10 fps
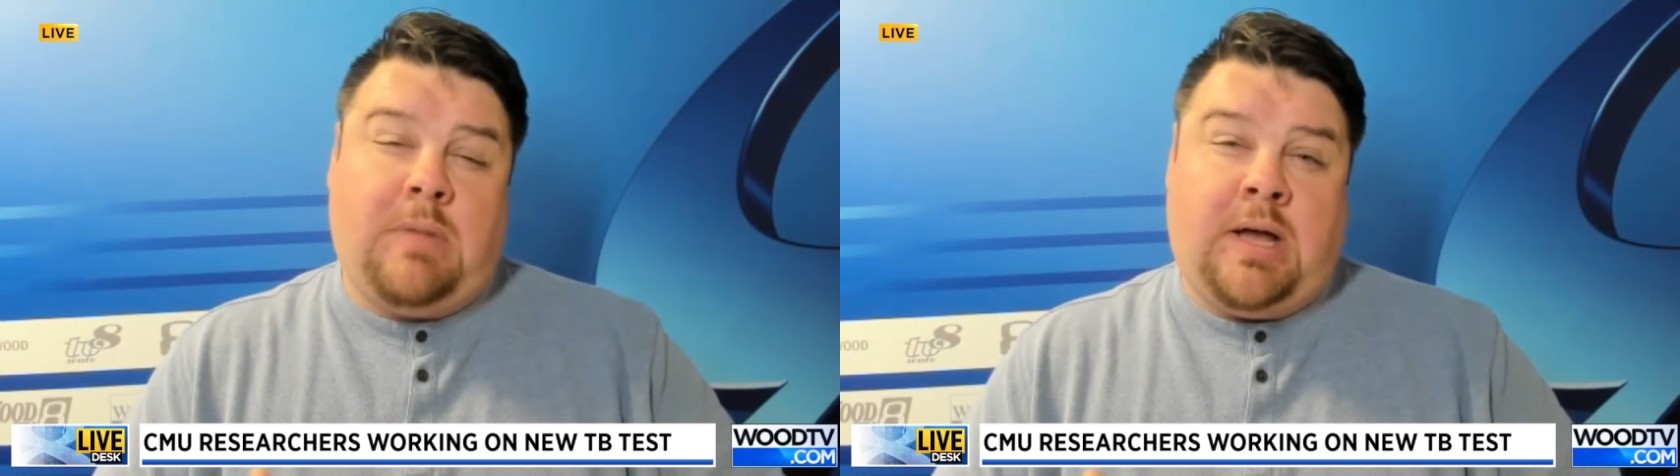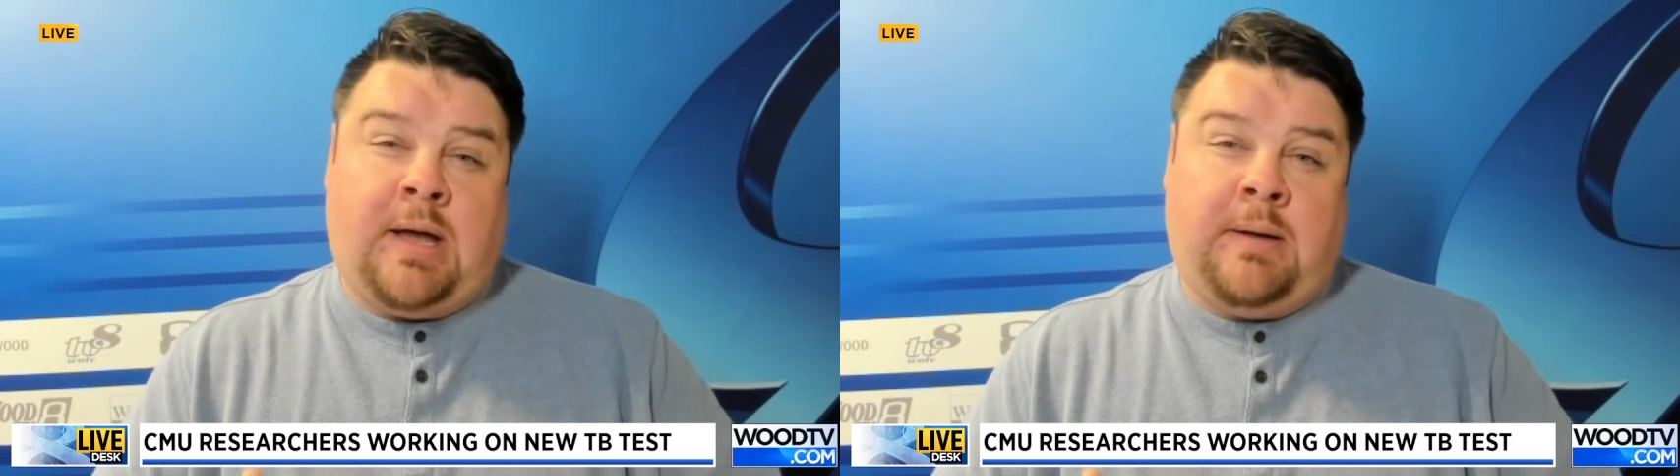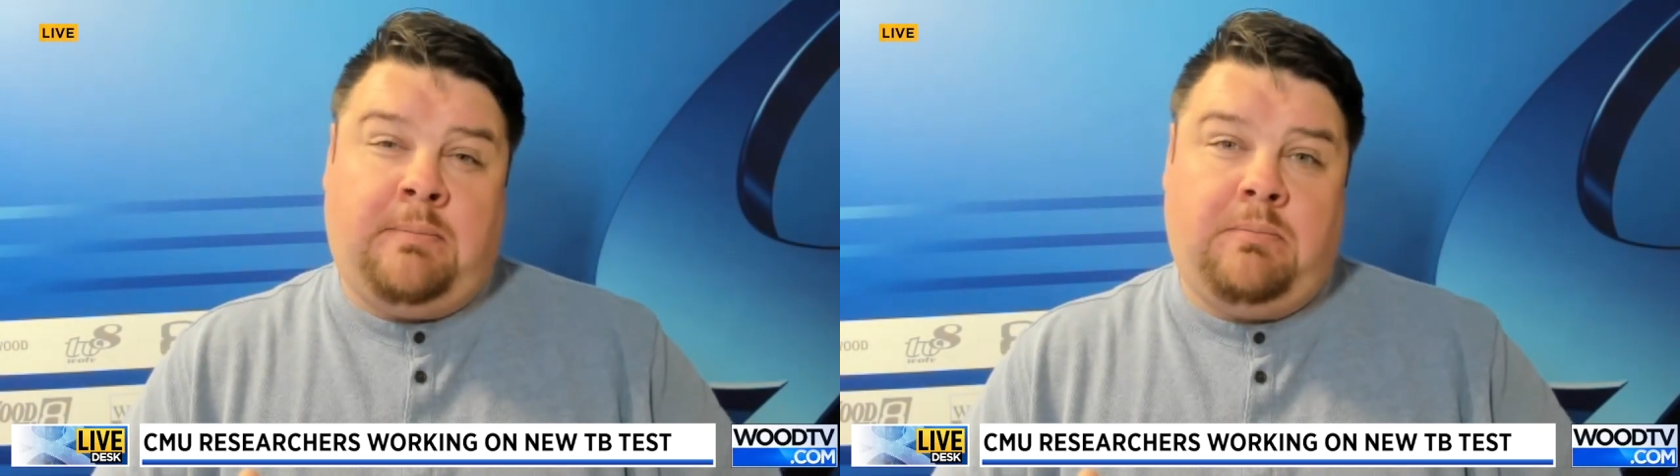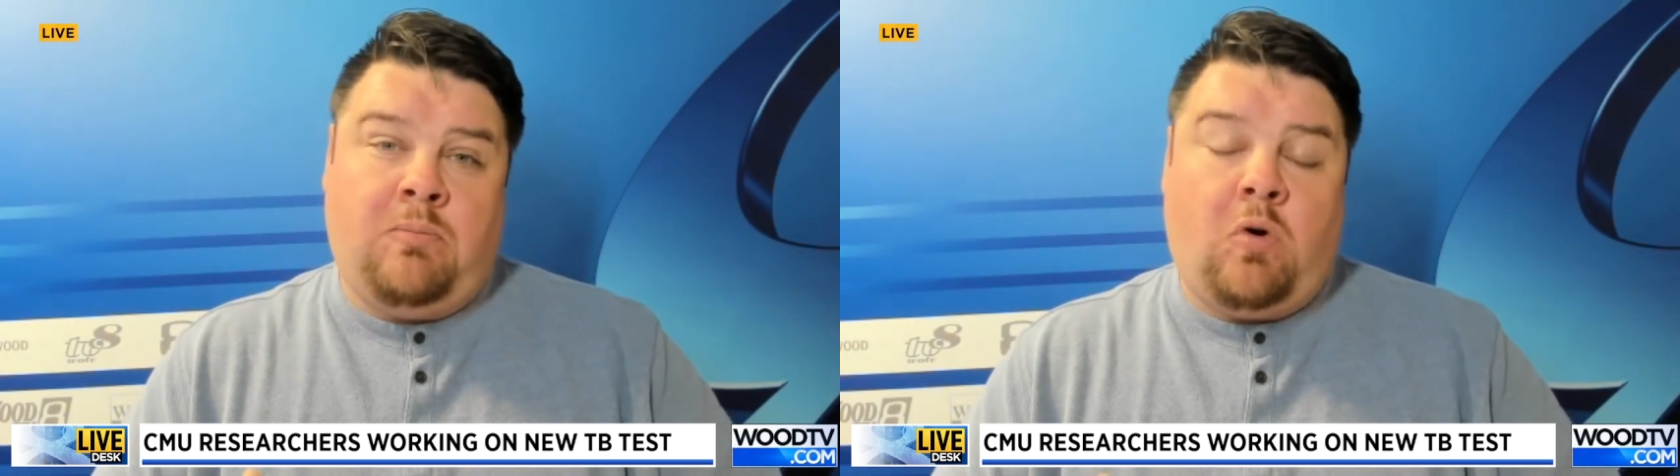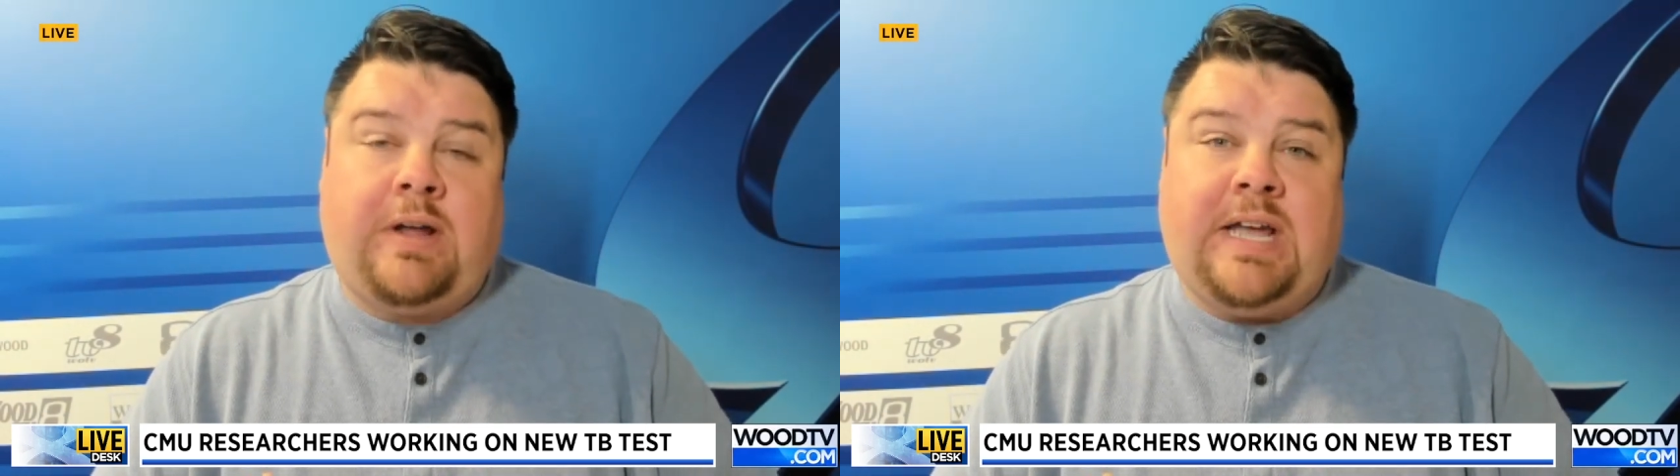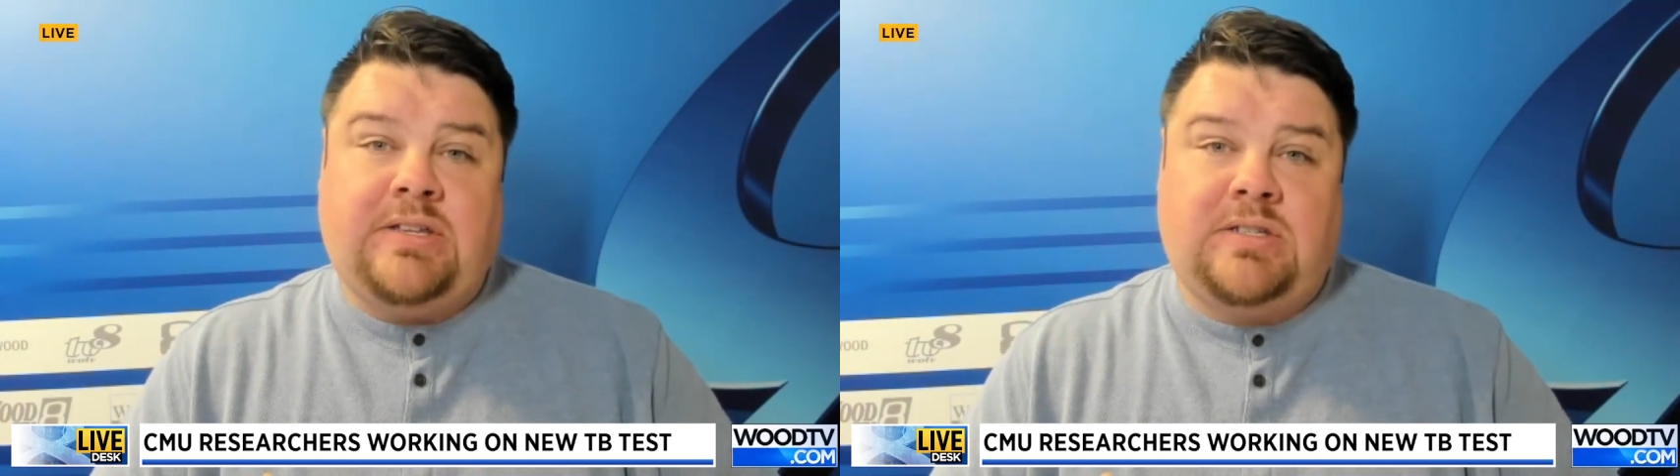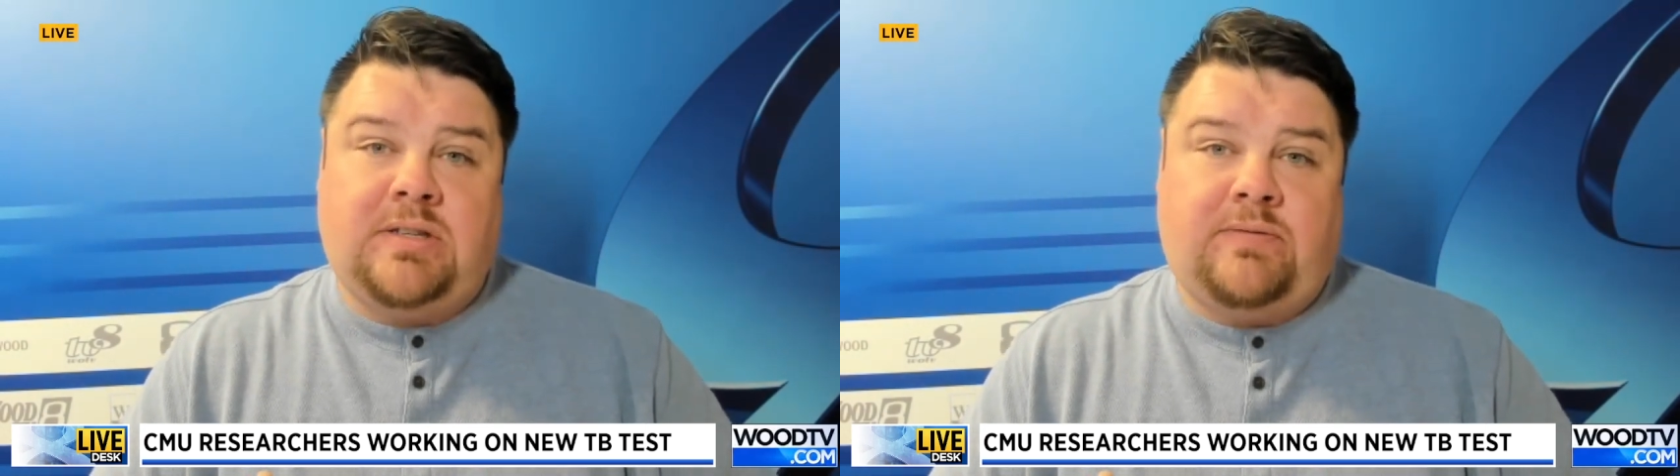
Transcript: uh, more cases of